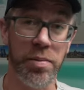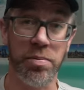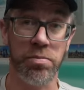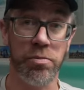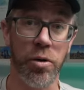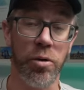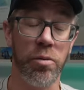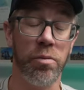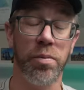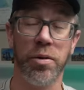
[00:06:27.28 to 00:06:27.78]

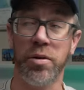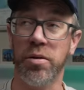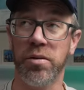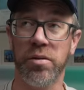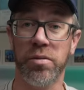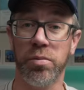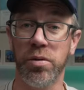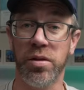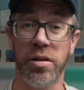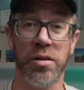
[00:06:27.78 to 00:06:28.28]
Well,
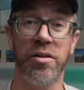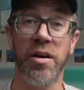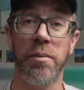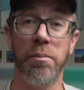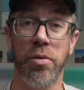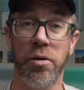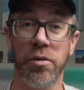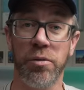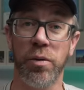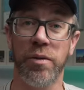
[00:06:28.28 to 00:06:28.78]
because with the
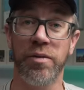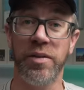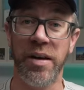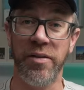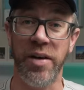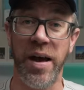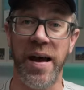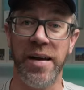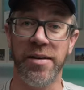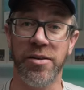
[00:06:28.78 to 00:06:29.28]
Jetboils, we've
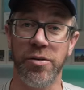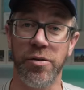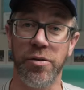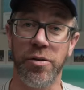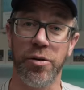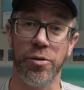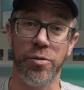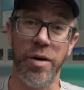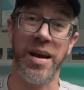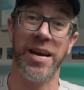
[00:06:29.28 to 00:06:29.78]
never had to
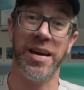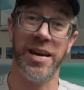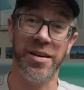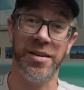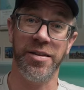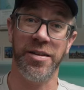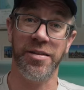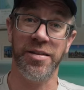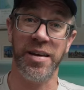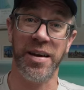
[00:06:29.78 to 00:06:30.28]
crack into
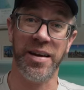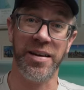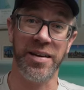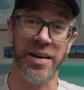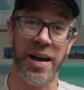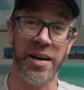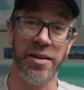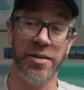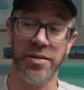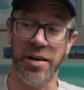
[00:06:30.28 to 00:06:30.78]
the second
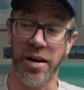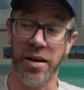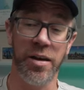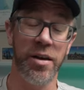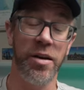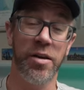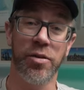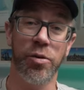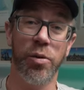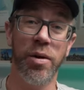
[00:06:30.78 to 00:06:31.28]
canister.
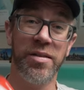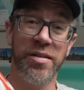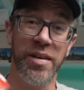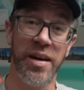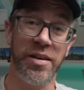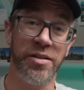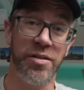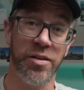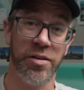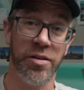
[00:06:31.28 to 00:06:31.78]
It's always
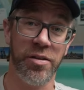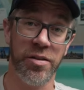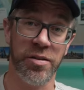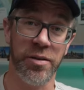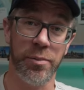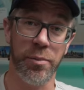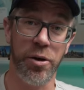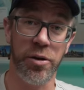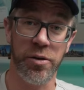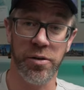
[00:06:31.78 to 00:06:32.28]
there just as an
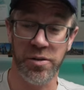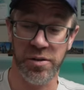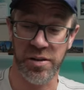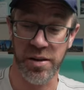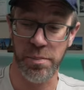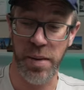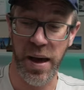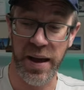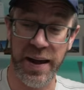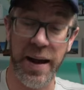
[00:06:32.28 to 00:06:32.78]
emergency
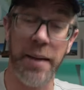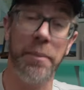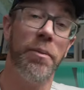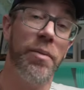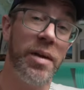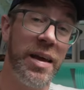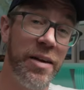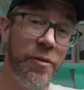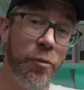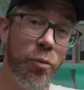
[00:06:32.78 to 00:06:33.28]
backup
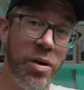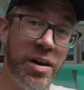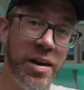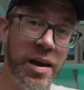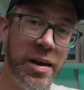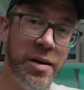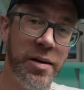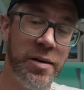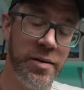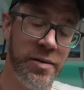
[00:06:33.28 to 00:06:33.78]
if we
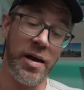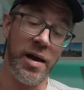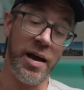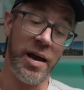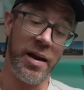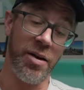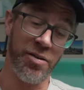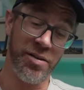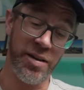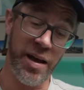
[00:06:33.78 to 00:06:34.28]
need it.
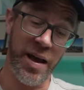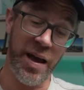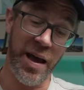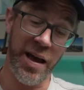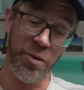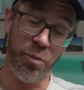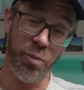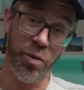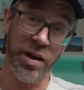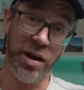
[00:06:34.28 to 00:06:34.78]
And on day
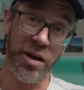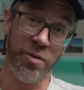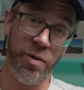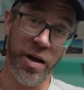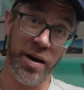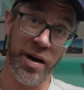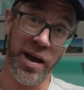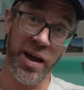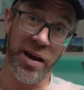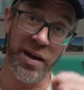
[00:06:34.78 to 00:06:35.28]
8, we had
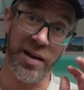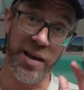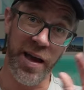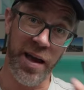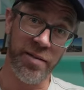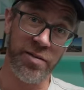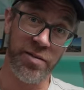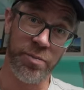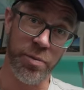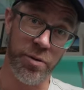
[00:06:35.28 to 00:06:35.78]
run out of
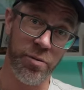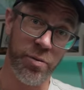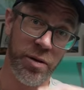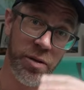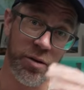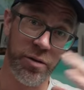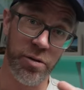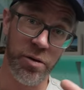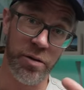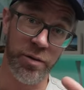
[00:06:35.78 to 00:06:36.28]
gas between
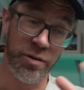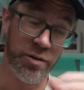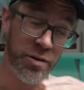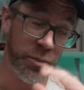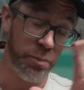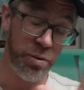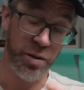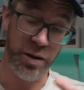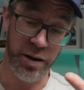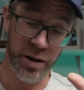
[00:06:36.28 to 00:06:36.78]
the 2 of us
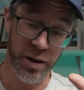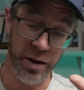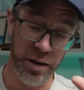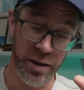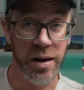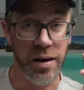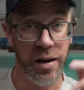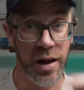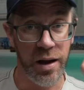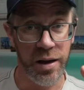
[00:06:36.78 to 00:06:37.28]
completely.
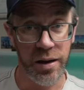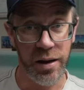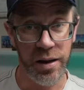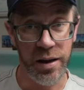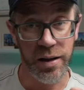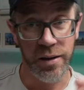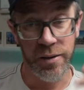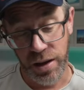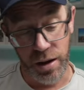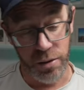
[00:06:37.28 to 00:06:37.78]

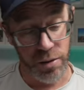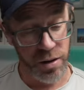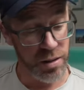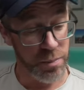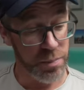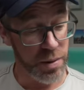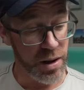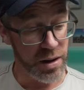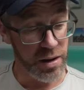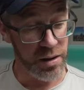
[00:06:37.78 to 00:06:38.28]
Luckily, our other
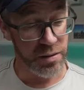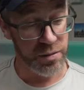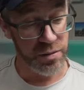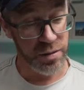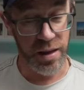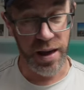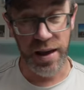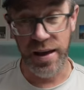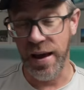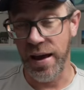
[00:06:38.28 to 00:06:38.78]
buddies,
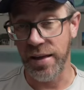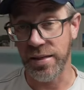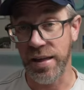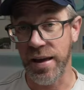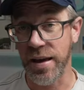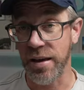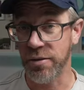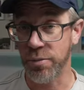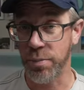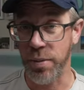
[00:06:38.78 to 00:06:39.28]
they had
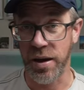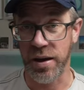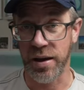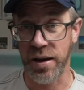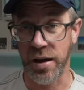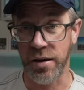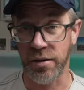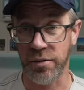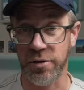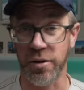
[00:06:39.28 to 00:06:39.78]
their spare
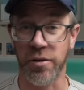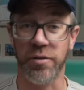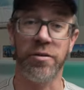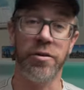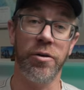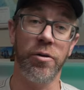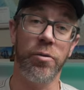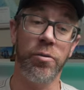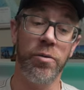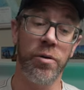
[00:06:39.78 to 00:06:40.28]
canister
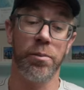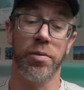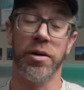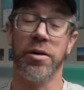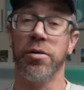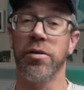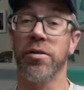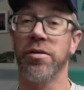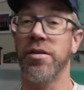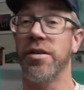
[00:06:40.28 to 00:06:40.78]
still,
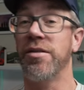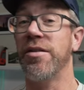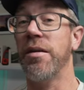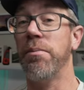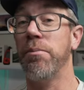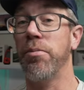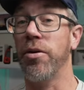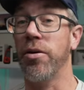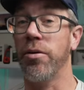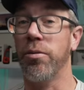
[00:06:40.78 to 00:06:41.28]
because the
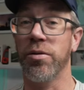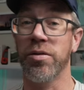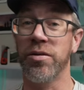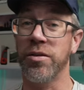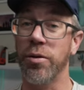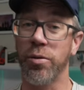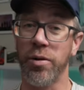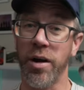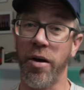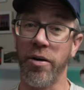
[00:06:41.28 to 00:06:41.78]
Jetboil was
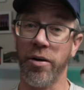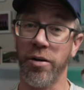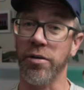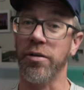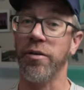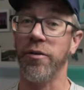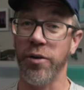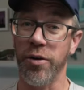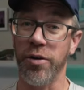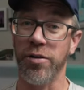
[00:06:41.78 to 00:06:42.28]
still going on
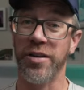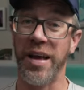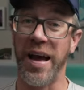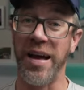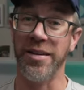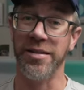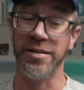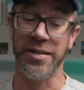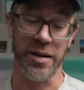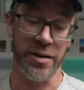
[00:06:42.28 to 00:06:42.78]
its first
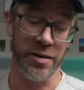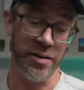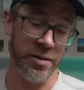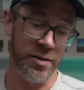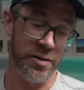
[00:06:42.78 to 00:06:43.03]
canister.